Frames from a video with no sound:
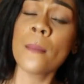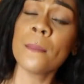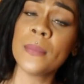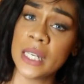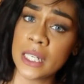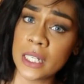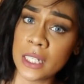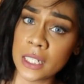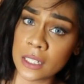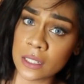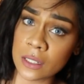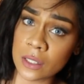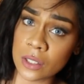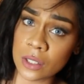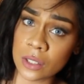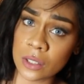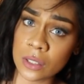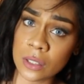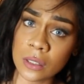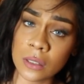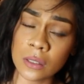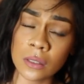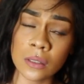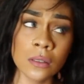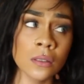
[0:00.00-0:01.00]

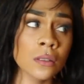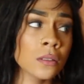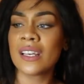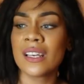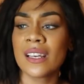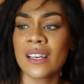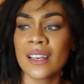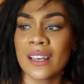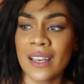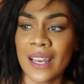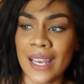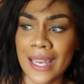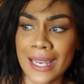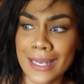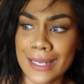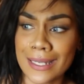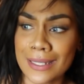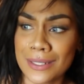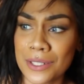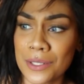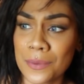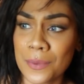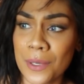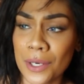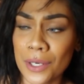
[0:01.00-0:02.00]
Bitch
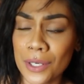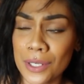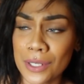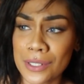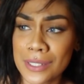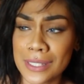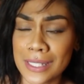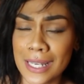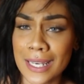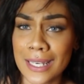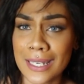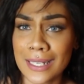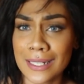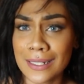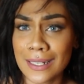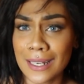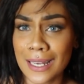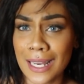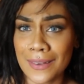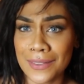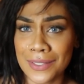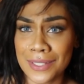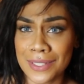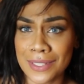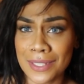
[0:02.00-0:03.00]
and you girls like
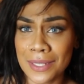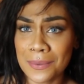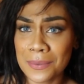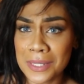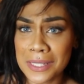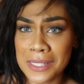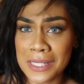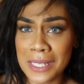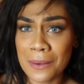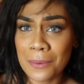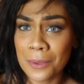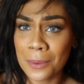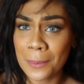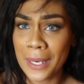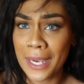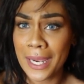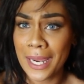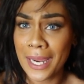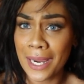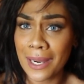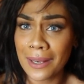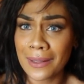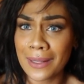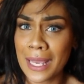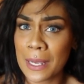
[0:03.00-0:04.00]
have something to say about my
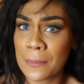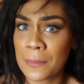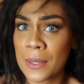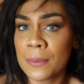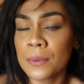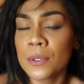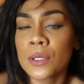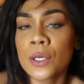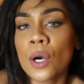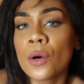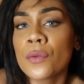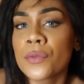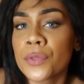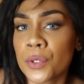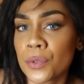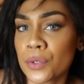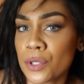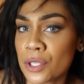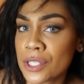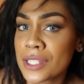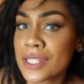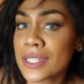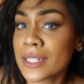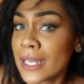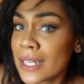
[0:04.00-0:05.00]
hair like people go through
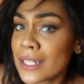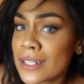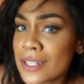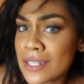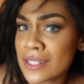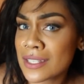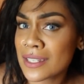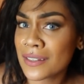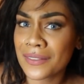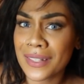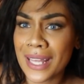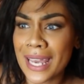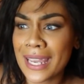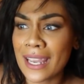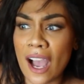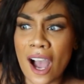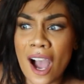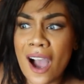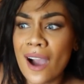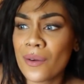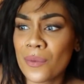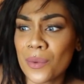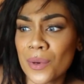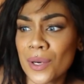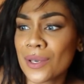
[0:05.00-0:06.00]
their stages of like
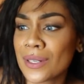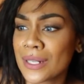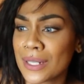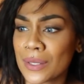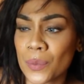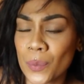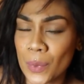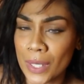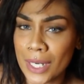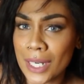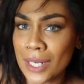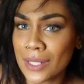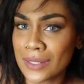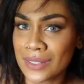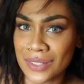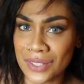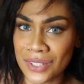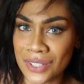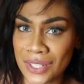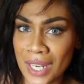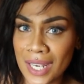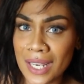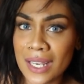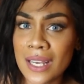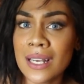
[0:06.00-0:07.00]
awkward and weird and
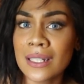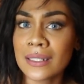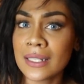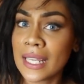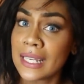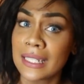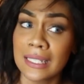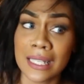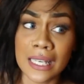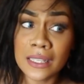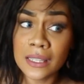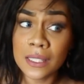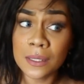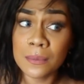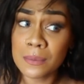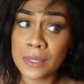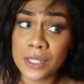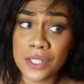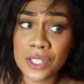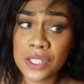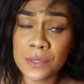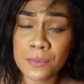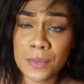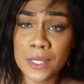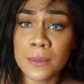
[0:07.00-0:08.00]
shit like let them
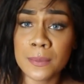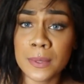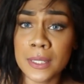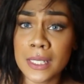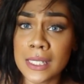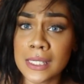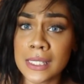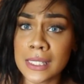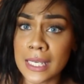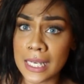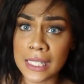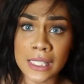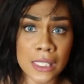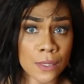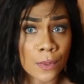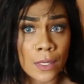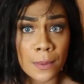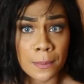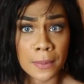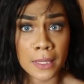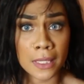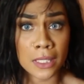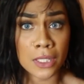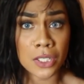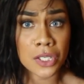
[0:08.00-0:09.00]
bitches be because guess
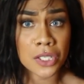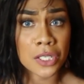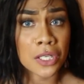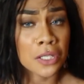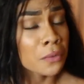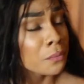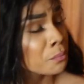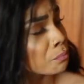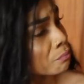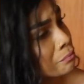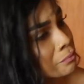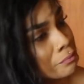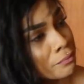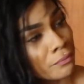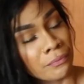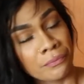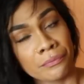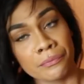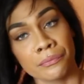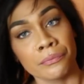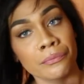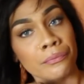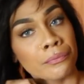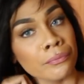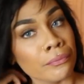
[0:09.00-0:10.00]
what bitch
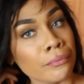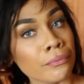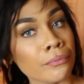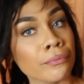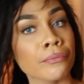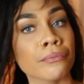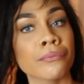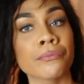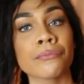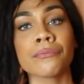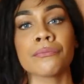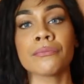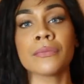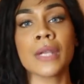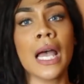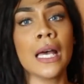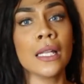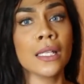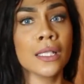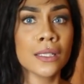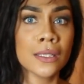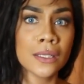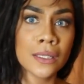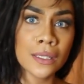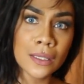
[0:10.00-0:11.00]
I
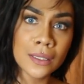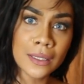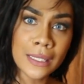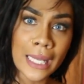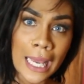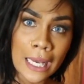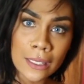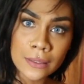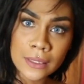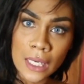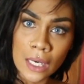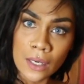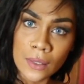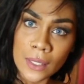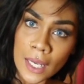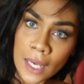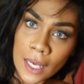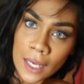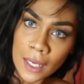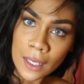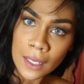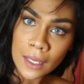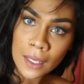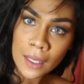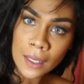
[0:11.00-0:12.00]
look good now
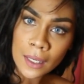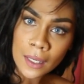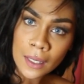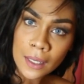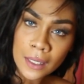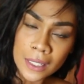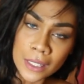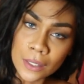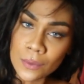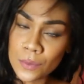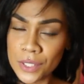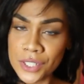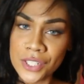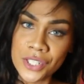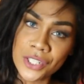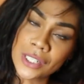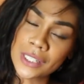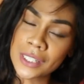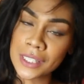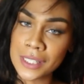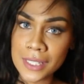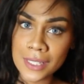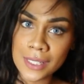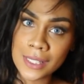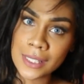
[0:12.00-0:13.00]
Donna it was
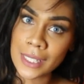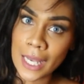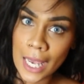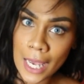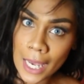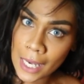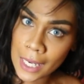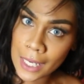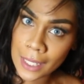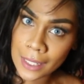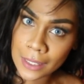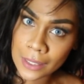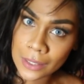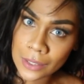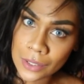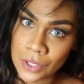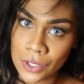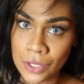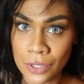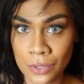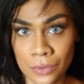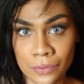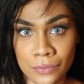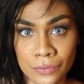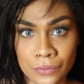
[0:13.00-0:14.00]
just a stage